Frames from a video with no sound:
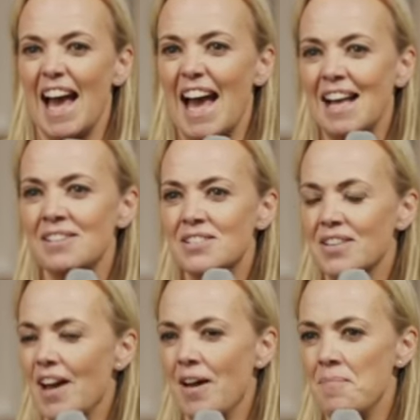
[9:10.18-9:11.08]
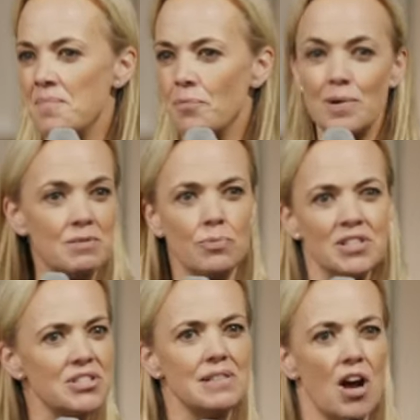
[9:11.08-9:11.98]
And
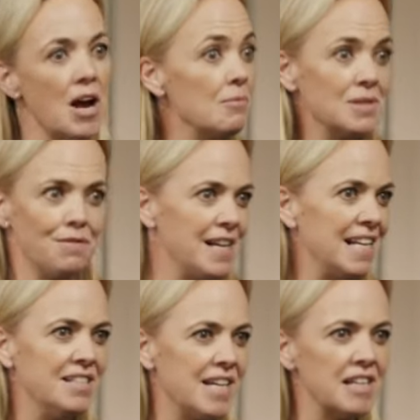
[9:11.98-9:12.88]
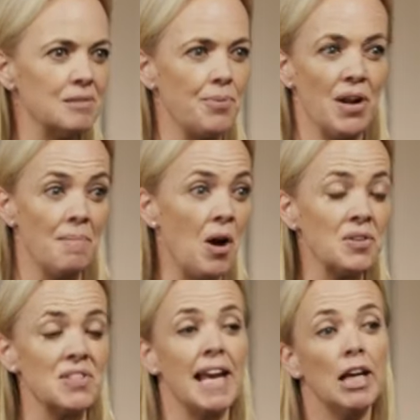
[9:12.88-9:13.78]
I was feeling desperate. I'm
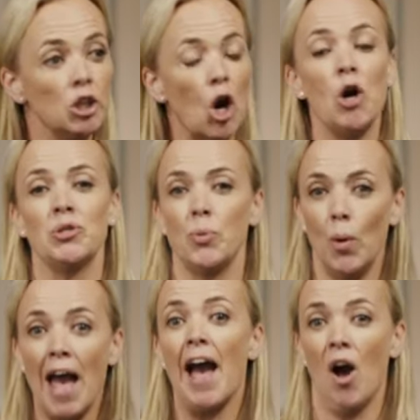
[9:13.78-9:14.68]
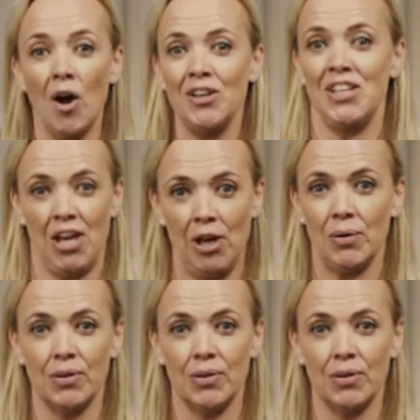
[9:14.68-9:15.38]
asking, God, where are you?